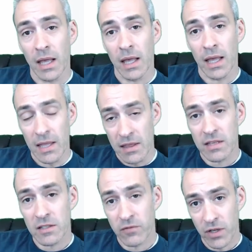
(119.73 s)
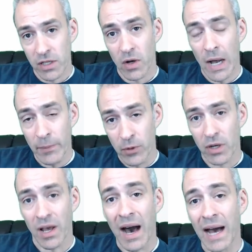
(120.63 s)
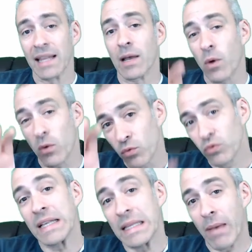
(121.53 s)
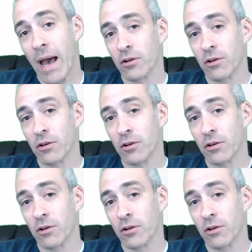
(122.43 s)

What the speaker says: In this video, I'm going to highlight what really matters